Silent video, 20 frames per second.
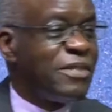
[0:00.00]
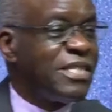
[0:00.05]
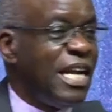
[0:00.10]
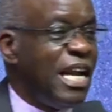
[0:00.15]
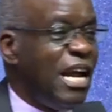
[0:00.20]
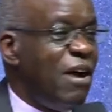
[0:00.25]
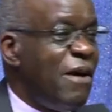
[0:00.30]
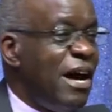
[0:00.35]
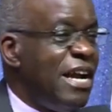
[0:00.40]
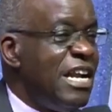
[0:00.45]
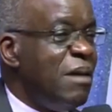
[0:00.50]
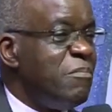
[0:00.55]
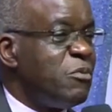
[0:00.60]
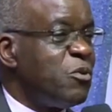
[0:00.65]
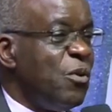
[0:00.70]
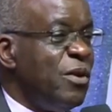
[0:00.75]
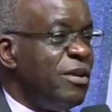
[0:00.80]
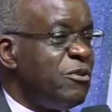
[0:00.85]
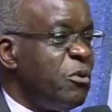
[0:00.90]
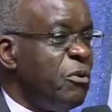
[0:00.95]
allow Adam
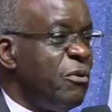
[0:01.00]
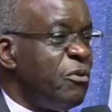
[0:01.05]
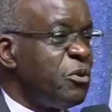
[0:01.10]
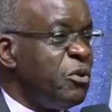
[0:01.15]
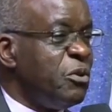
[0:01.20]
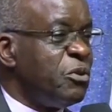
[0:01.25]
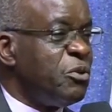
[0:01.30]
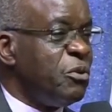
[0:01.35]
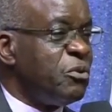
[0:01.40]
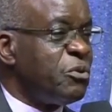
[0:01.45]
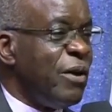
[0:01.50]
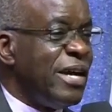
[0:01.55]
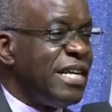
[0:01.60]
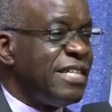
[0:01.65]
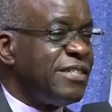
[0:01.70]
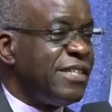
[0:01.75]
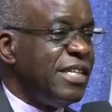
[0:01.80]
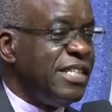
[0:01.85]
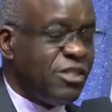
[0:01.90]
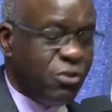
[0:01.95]
to, to, to, to,
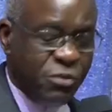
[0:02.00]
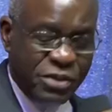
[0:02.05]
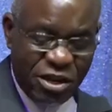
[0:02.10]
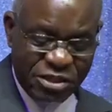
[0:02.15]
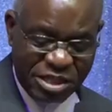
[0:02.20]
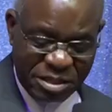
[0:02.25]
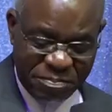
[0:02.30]
exist without a